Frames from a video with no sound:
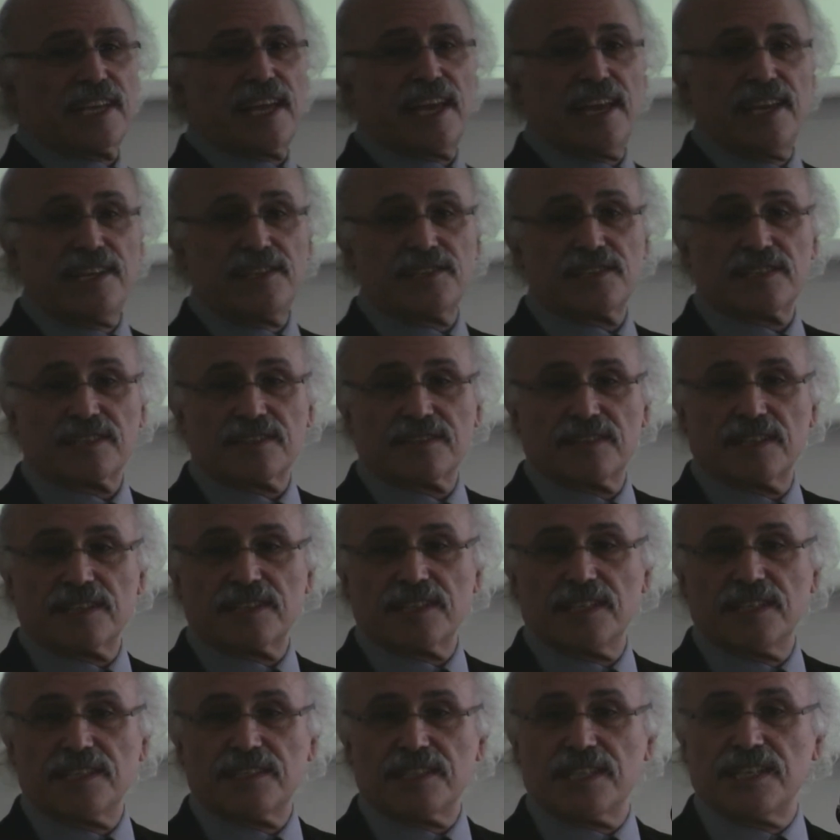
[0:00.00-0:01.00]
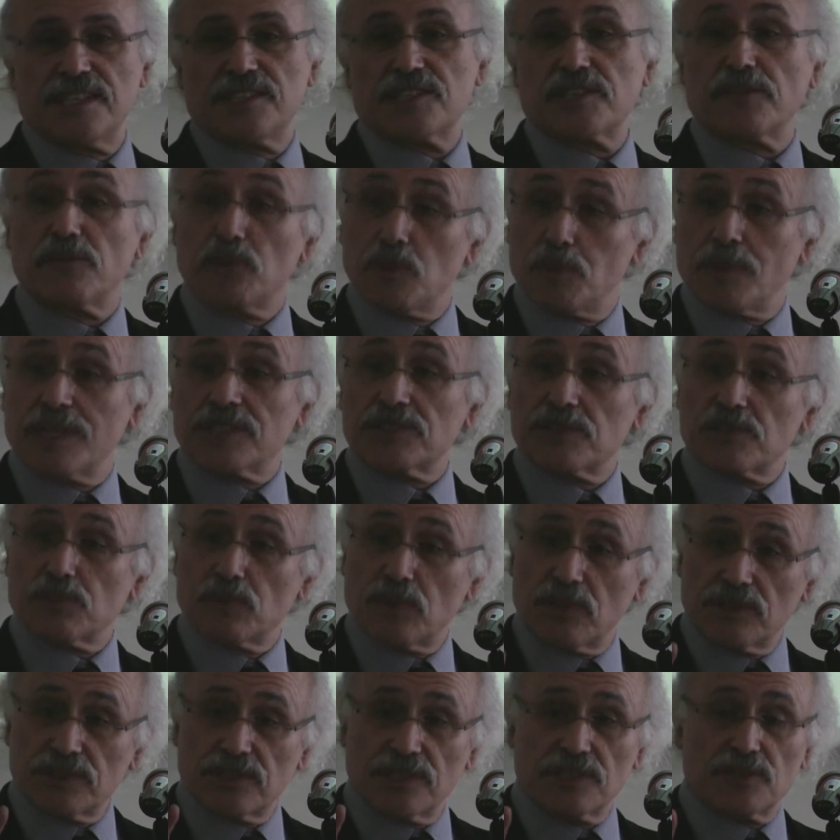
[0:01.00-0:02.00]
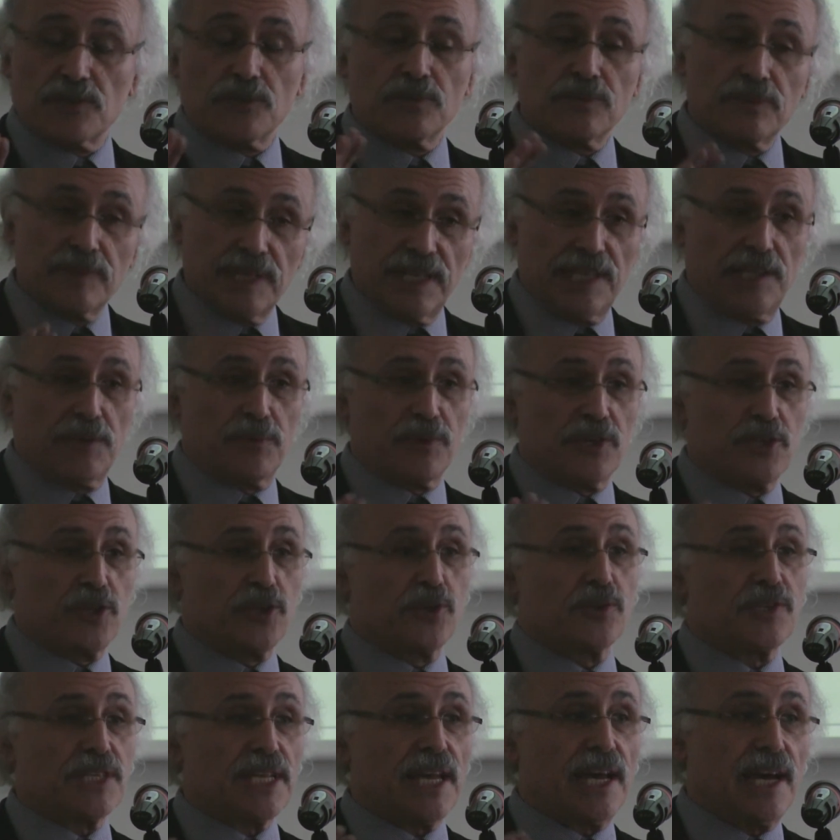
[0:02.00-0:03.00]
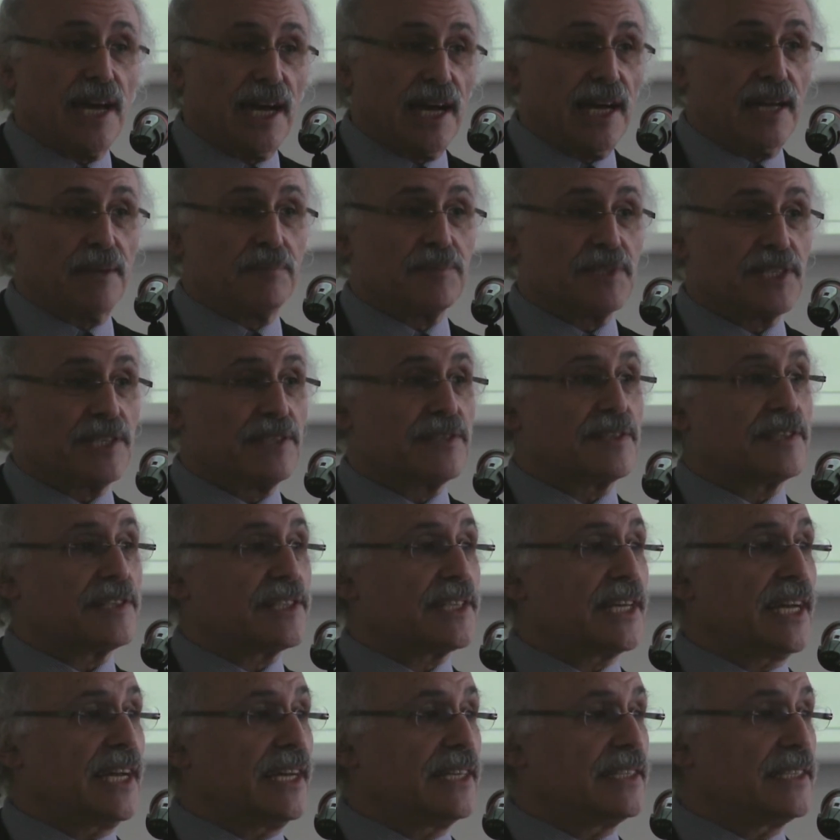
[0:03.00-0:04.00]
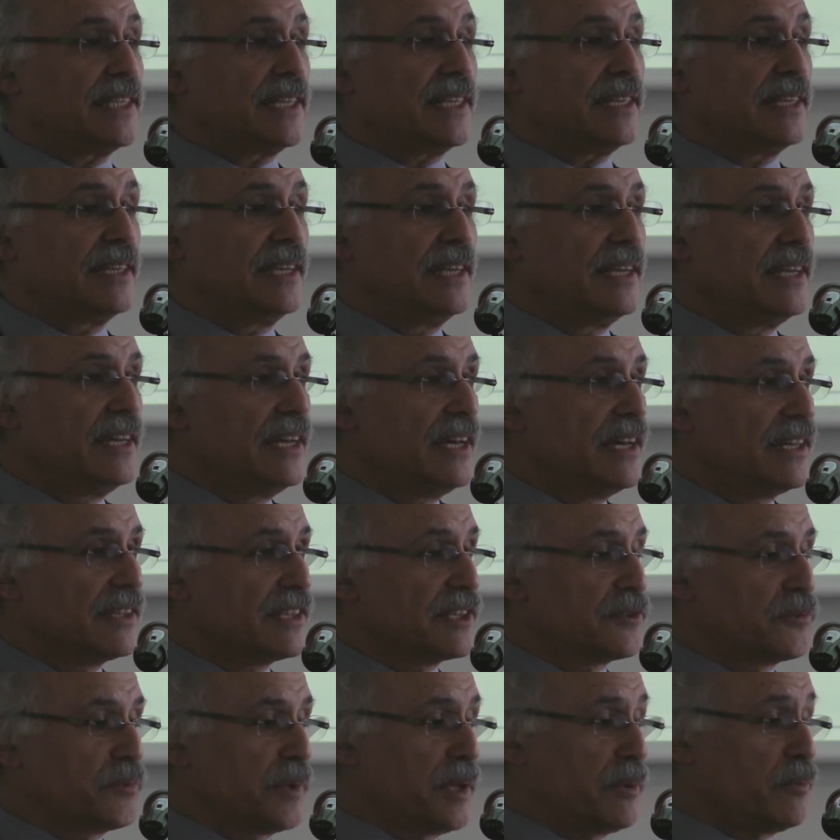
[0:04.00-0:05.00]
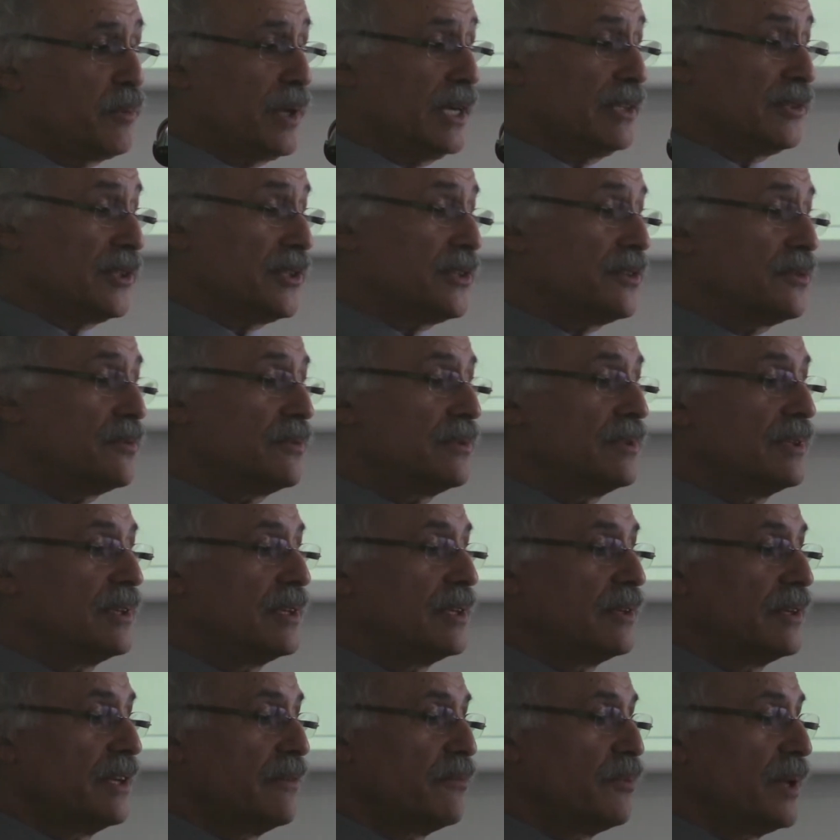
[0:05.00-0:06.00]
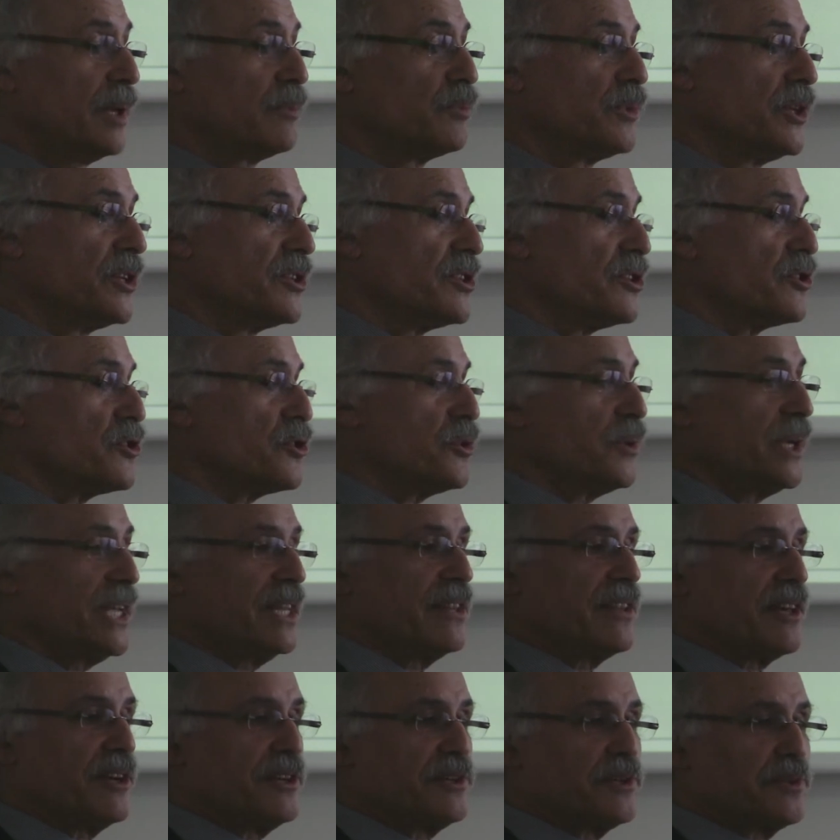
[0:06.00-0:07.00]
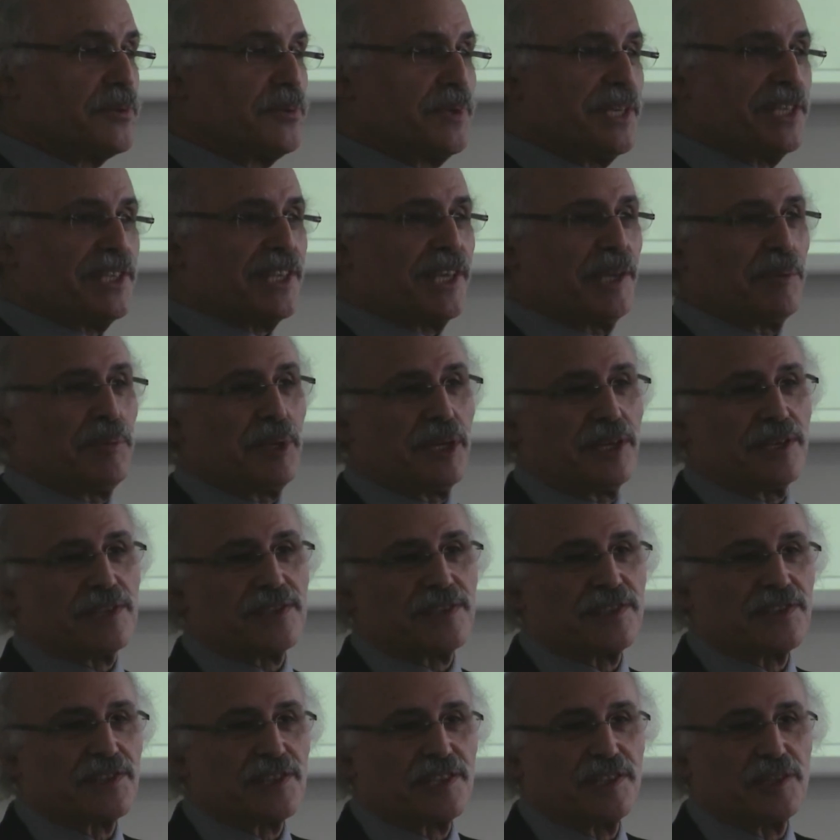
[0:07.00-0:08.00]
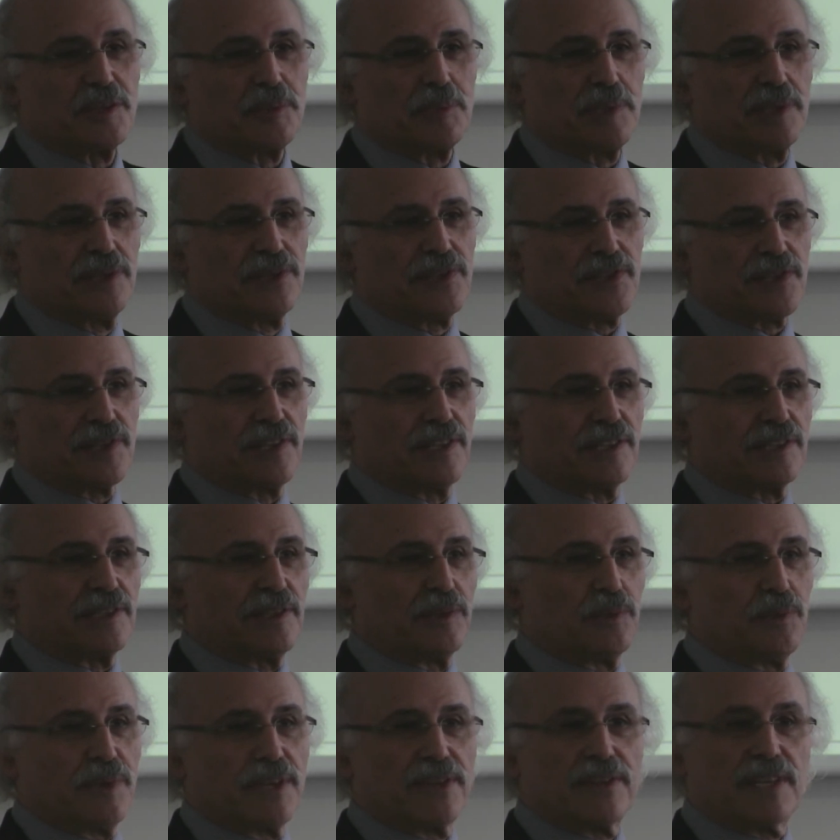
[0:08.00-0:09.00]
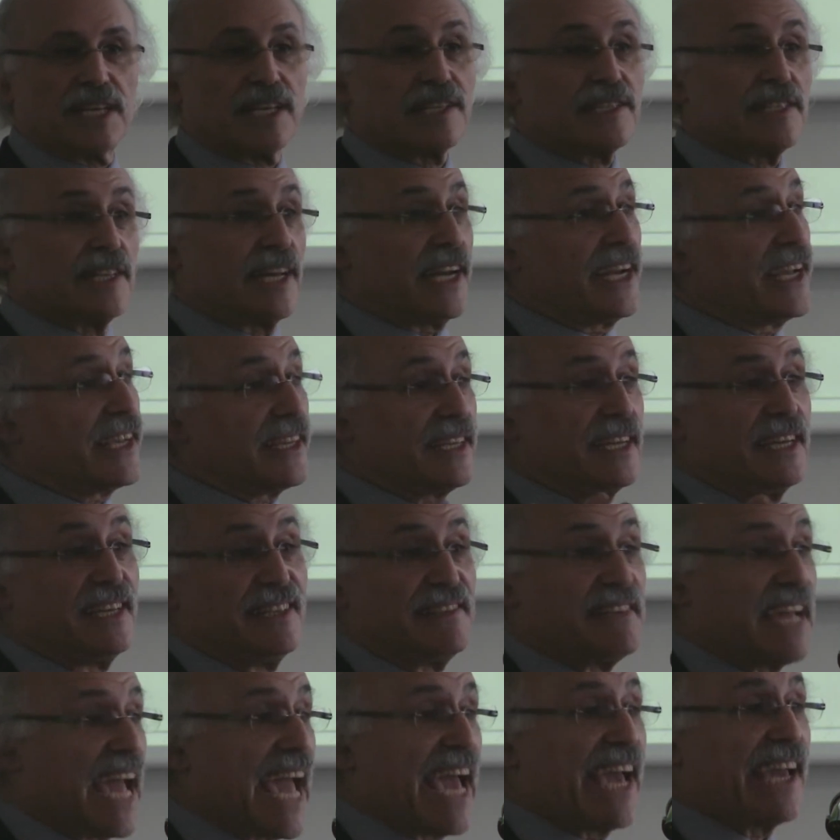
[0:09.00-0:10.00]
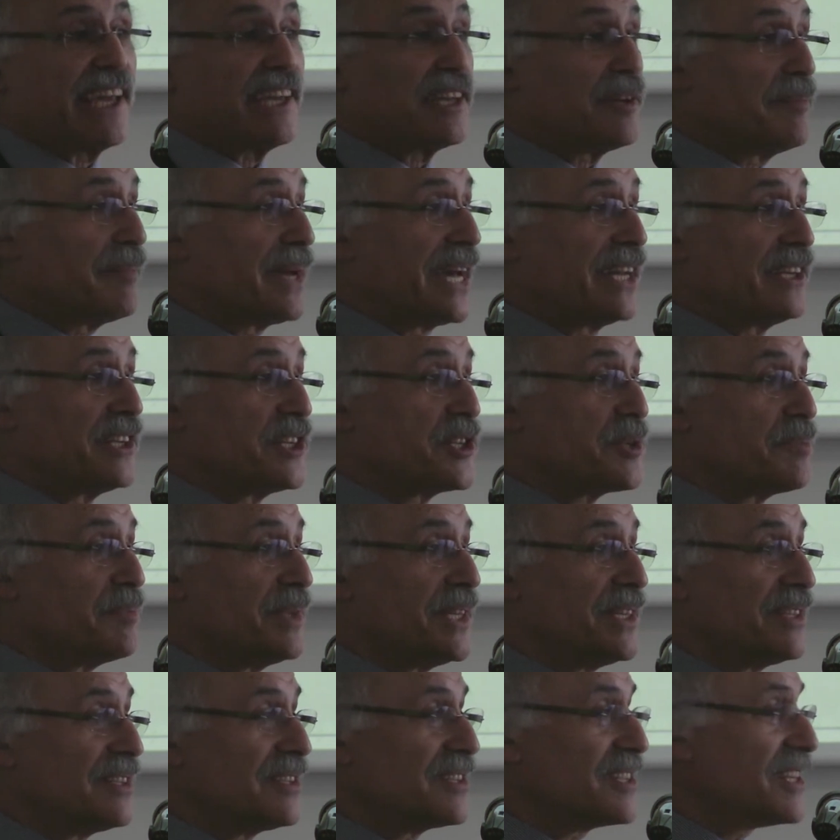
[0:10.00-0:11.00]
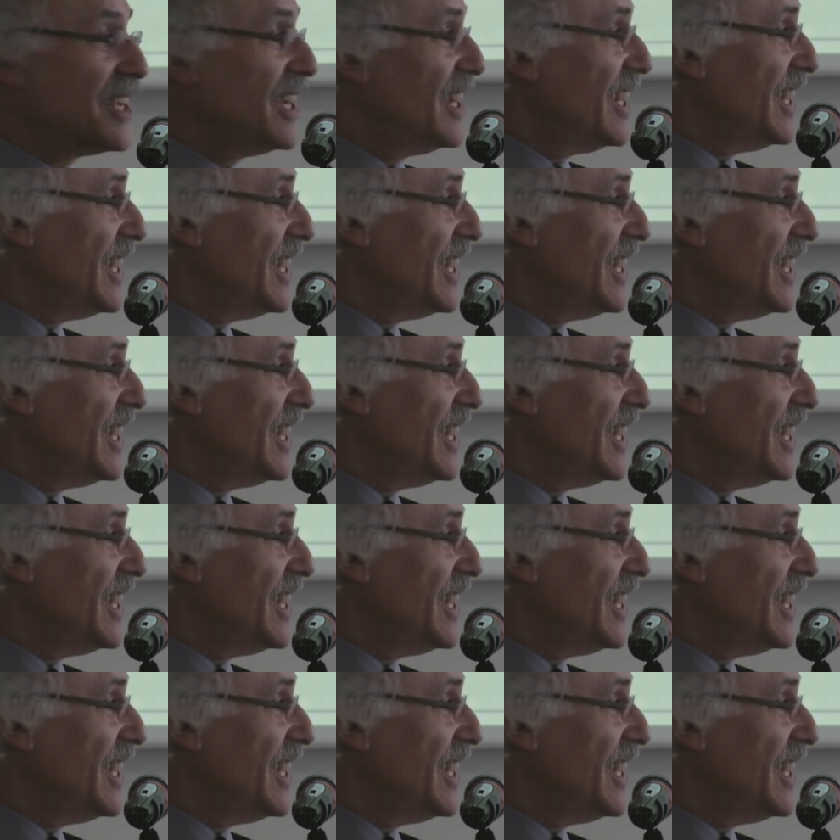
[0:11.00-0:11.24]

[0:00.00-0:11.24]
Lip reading: the case that it is, if you wanted to really reduce harms in society, that if one were to treat those risky persons in the blue circle with things like anger management,